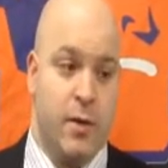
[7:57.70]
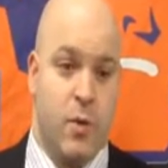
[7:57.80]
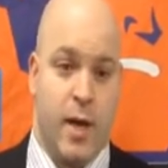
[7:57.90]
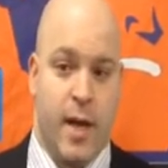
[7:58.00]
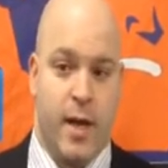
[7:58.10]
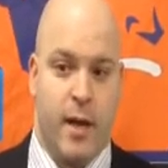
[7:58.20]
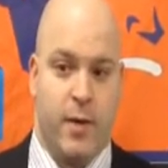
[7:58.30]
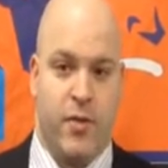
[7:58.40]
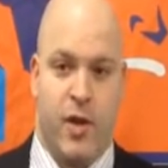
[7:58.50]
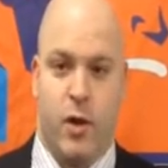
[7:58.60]
you know what? I
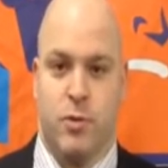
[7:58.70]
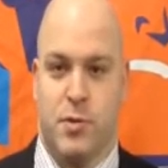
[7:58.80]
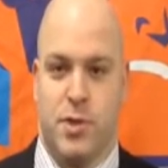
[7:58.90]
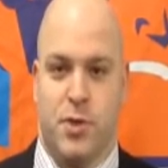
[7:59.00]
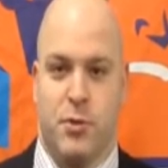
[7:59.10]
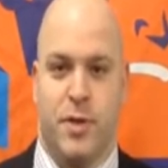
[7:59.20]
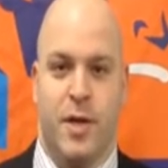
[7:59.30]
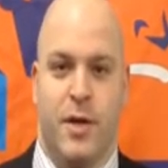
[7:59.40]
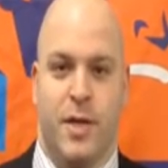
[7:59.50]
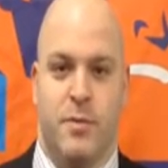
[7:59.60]
don't think Arch was shooting
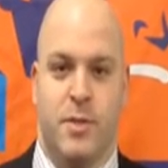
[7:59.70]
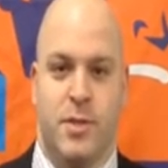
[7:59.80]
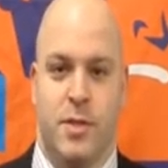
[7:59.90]
there. He was